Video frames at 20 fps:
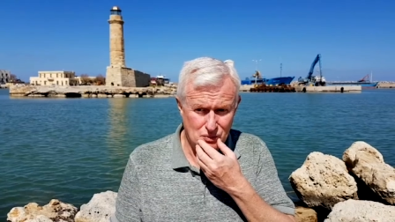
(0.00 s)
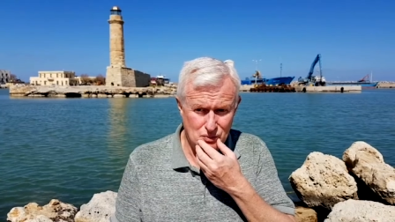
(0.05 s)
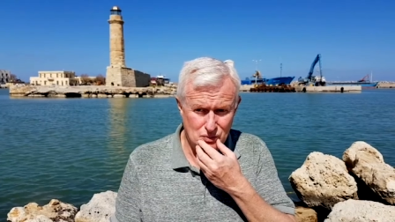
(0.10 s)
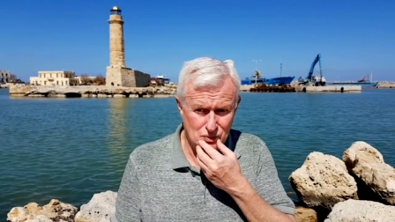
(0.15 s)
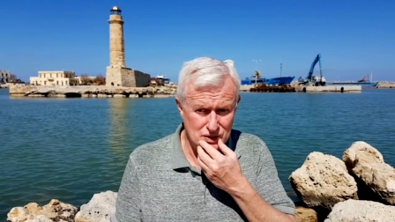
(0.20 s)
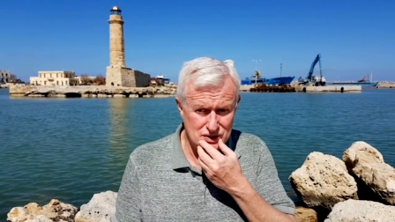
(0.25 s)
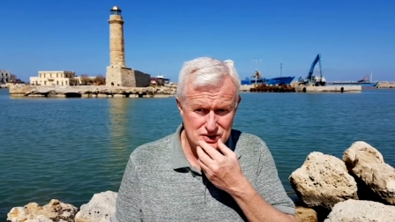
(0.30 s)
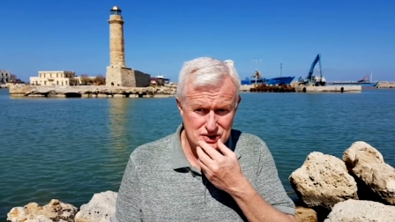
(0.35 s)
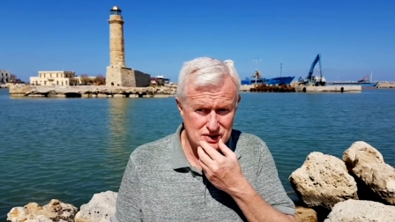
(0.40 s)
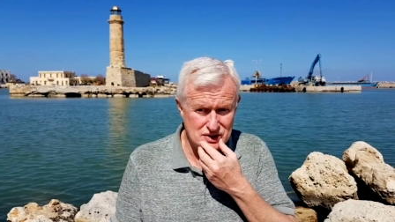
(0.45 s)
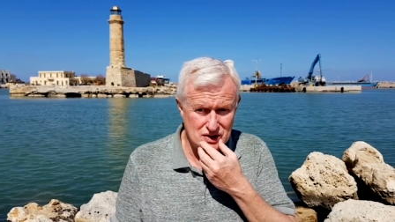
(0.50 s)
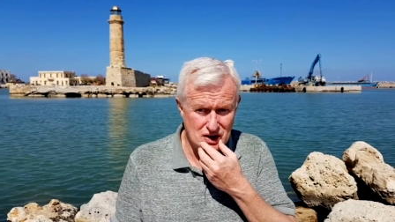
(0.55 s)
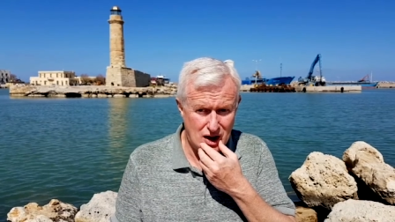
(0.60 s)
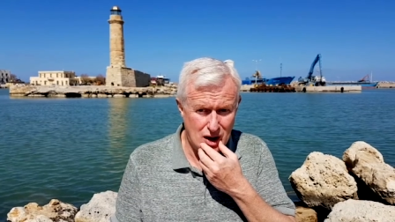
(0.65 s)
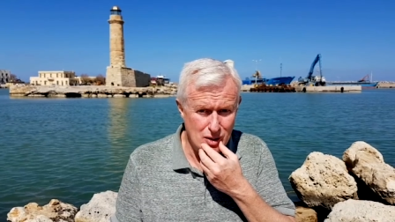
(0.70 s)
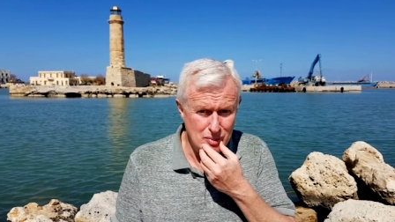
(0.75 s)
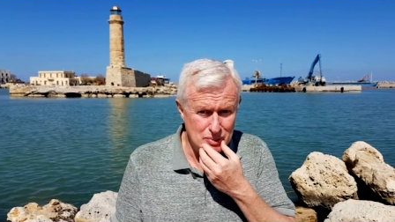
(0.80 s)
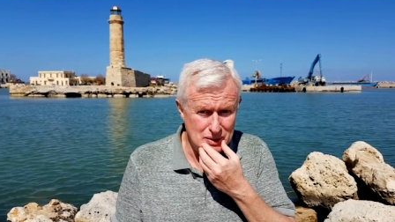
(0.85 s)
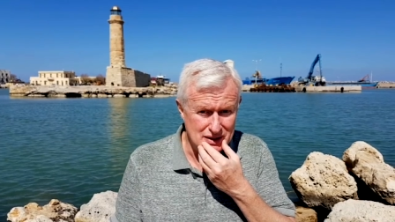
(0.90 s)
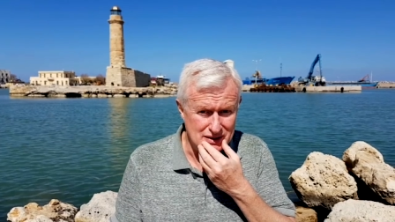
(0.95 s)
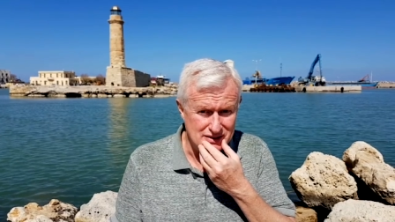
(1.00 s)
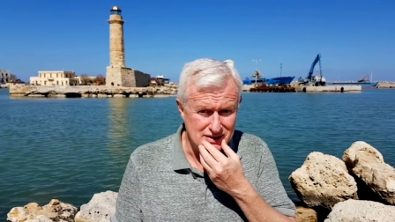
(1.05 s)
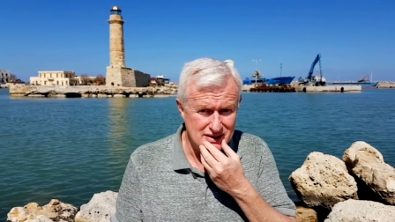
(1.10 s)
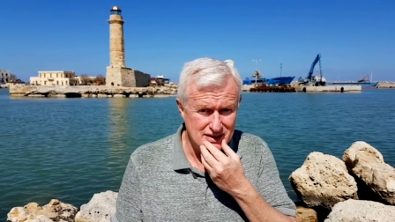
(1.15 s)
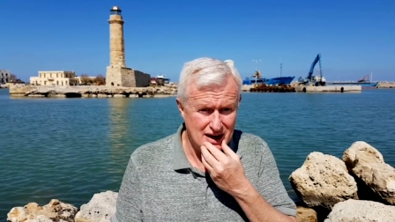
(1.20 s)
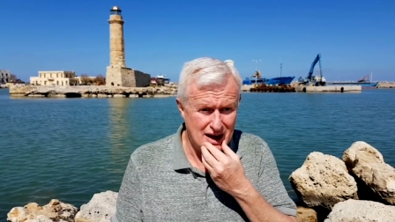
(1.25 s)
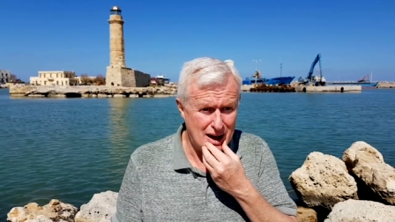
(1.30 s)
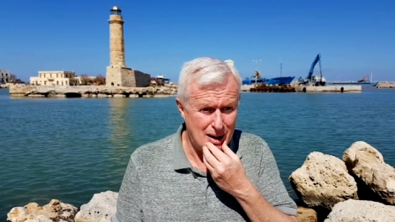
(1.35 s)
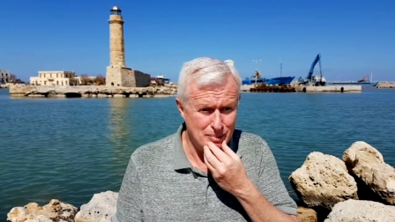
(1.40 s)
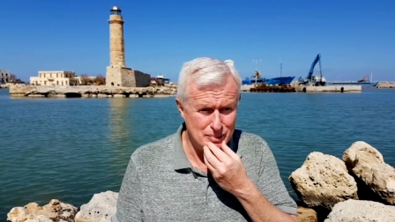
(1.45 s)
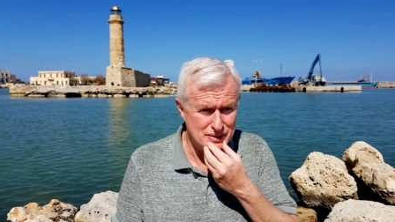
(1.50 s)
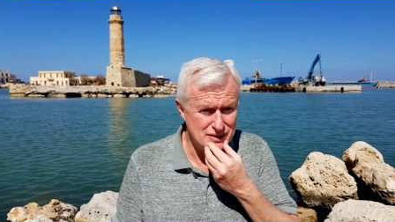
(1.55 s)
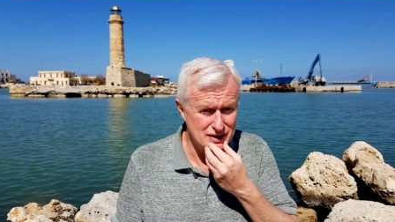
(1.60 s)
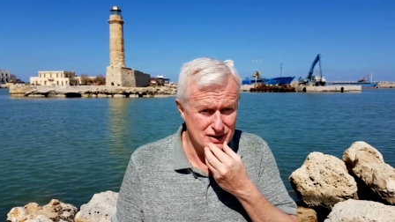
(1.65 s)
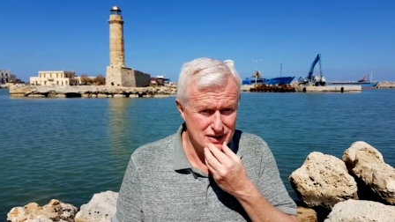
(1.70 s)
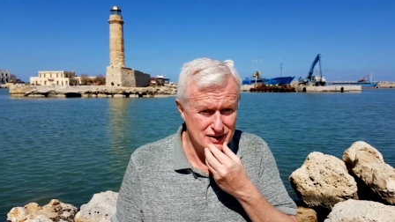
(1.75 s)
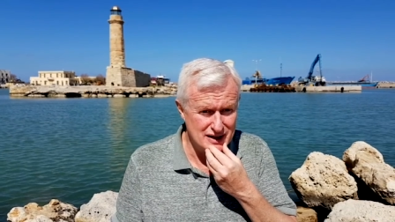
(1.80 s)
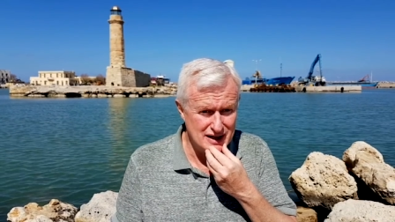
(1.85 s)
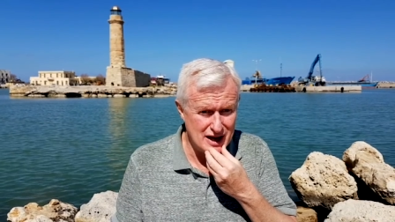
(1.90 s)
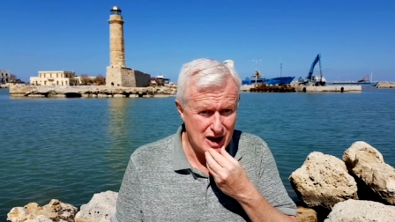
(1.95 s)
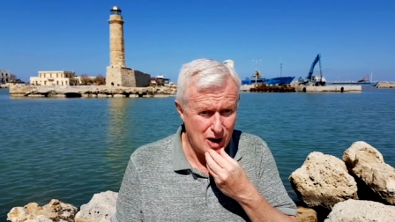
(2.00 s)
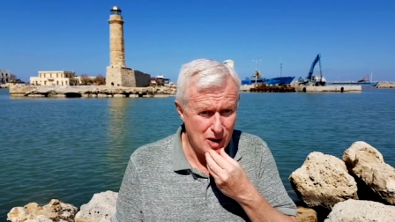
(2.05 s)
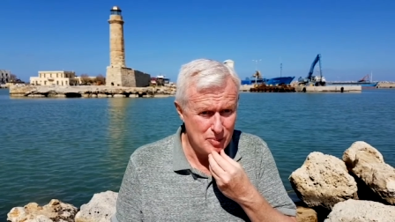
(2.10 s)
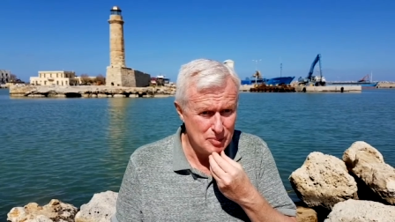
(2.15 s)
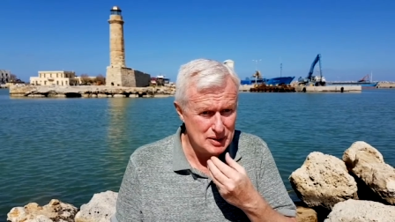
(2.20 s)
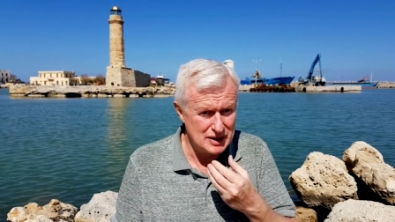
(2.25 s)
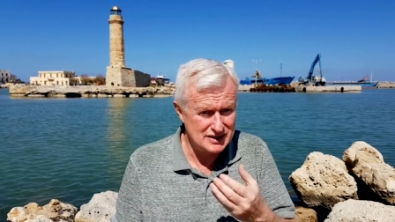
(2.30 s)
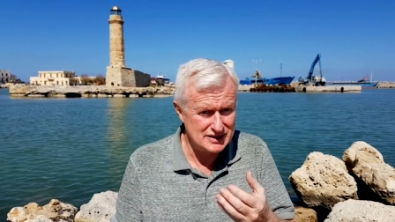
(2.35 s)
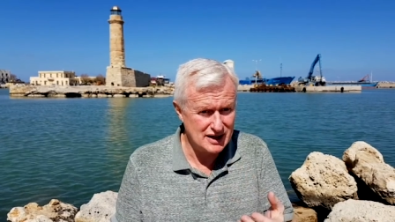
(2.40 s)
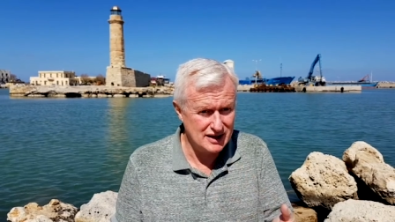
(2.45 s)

was hopeless, absolutely hopeless.